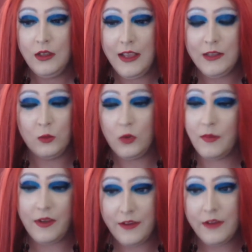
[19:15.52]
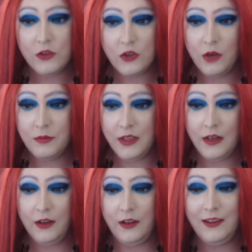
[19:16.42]
It's one of my favourite shops,
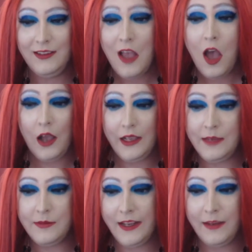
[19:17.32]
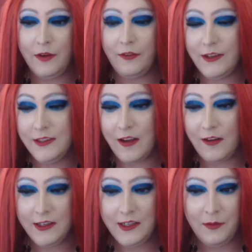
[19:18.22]
and I keep taking my friends there
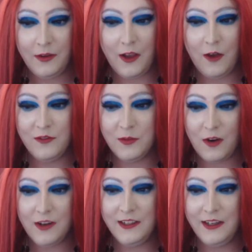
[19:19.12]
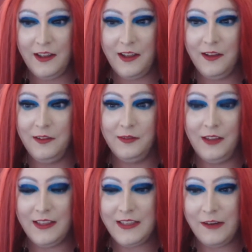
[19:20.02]
anytime I go over to Brighton. I
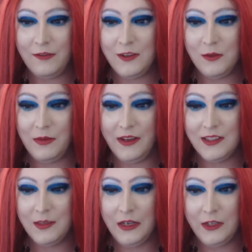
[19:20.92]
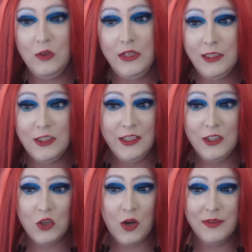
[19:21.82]
like take friends with me, because I'm like, you need to see
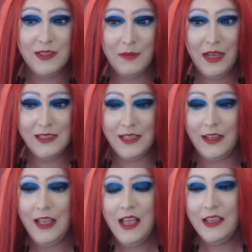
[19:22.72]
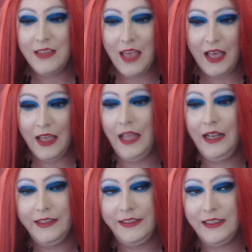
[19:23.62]
the shop, it's amazing. That,
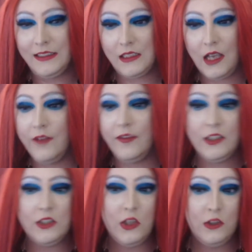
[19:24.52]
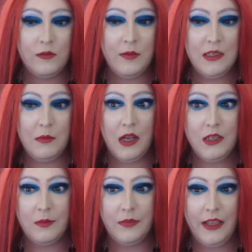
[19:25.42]
and it's kind of an excuse for me to buy
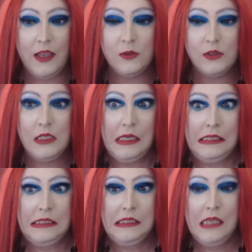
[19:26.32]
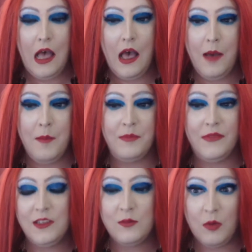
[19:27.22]
something else.
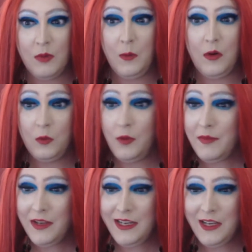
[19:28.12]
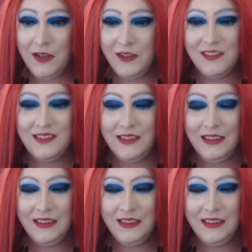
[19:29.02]
That's probably where all my money goes.